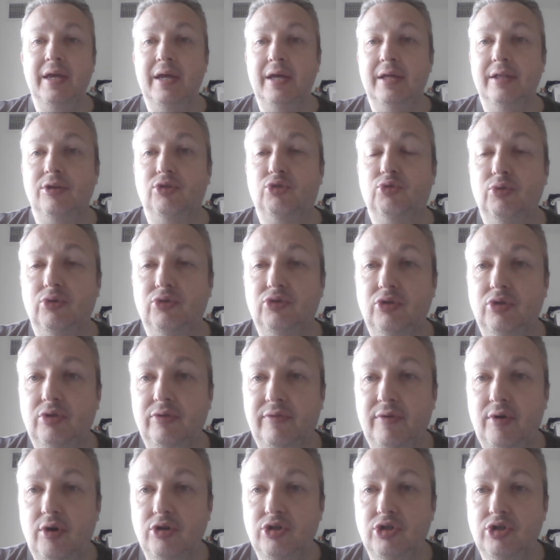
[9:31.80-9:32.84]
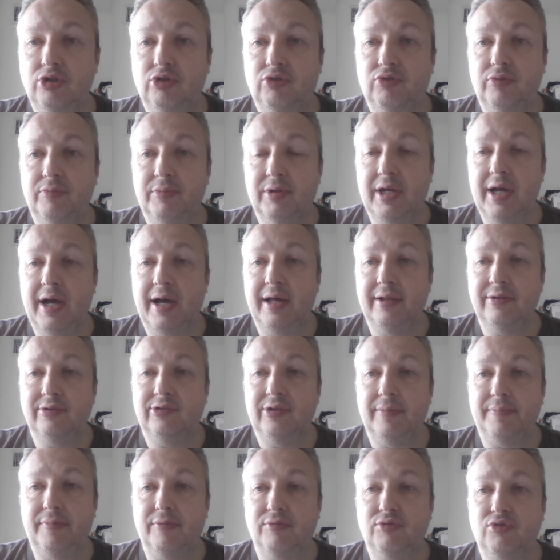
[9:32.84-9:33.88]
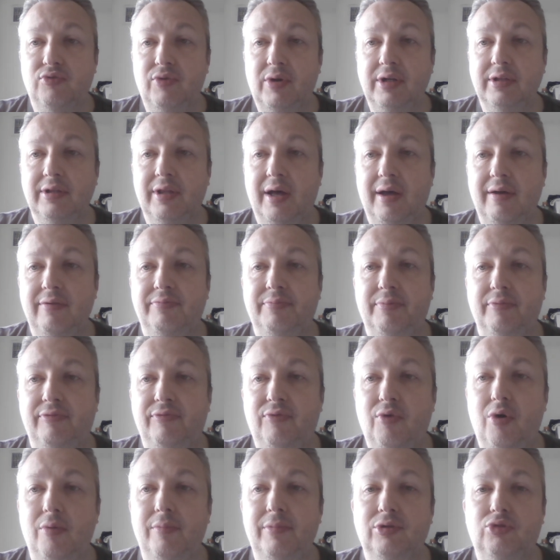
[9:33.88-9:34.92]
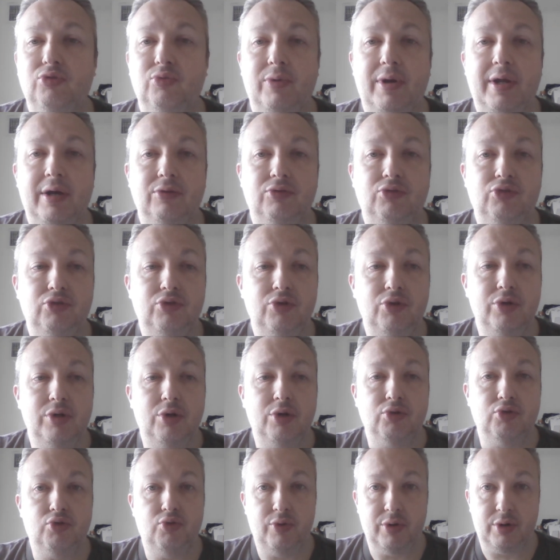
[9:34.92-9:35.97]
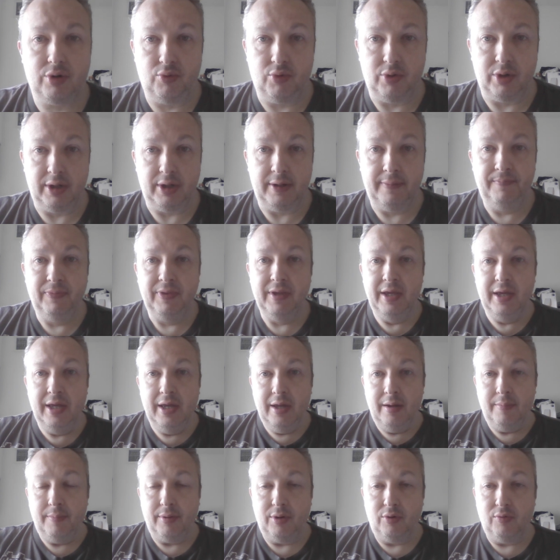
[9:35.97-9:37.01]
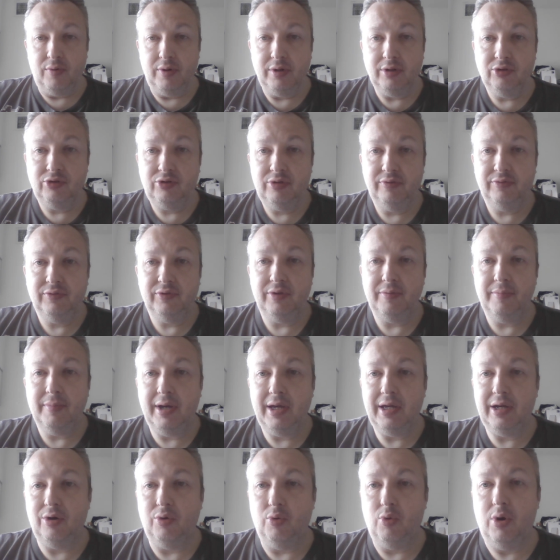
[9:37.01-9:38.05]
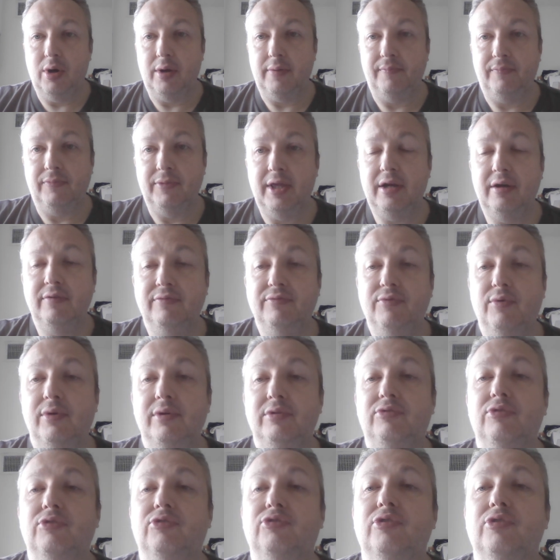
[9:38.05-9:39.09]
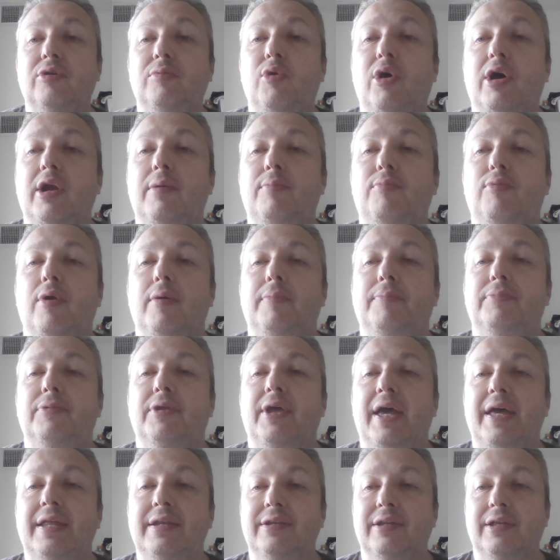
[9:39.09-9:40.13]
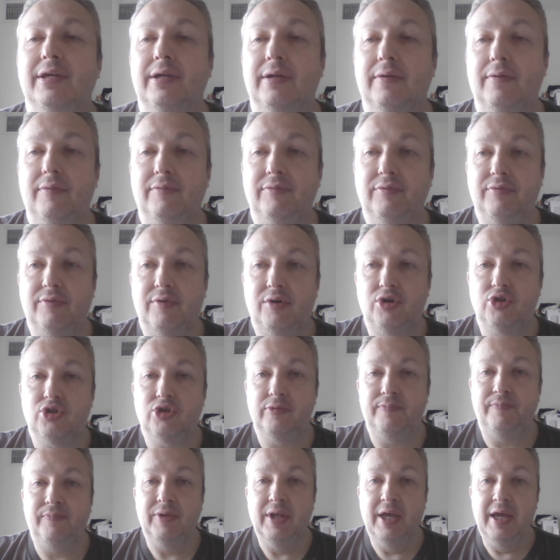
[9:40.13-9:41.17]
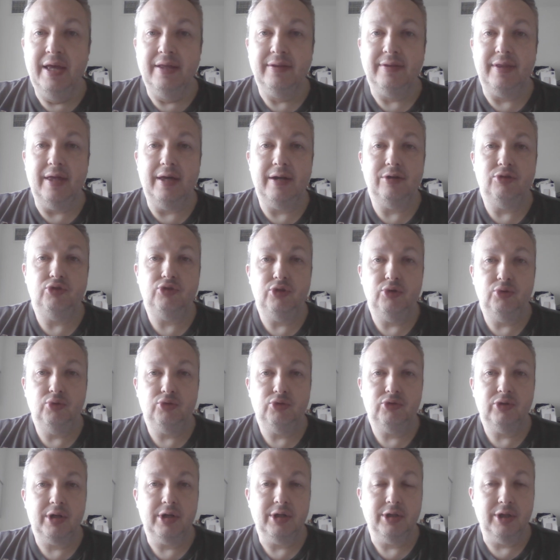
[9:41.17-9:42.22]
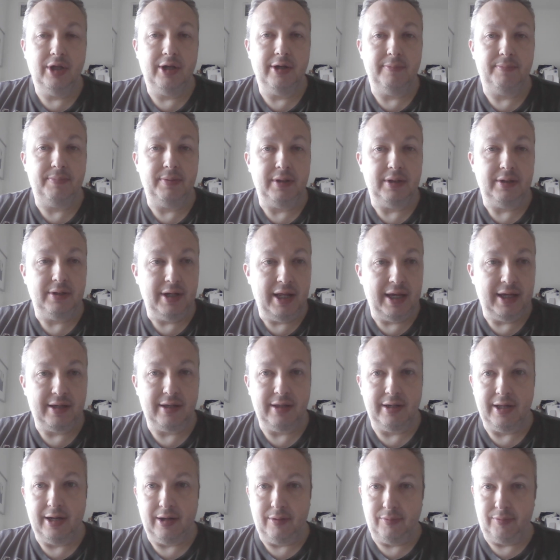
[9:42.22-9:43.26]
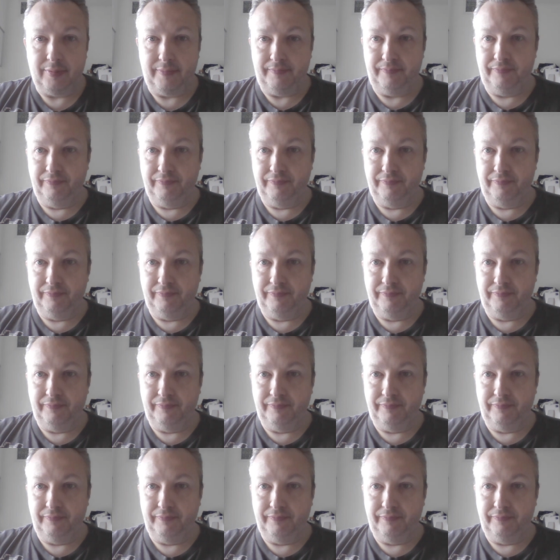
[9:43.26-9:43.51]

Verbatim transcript: This was a divergence from the concept of straight live performance without studio trickery, but a relatively minor one, and avoids the somewhat abrupt ending of the version that is used on the Let It Be Naked album.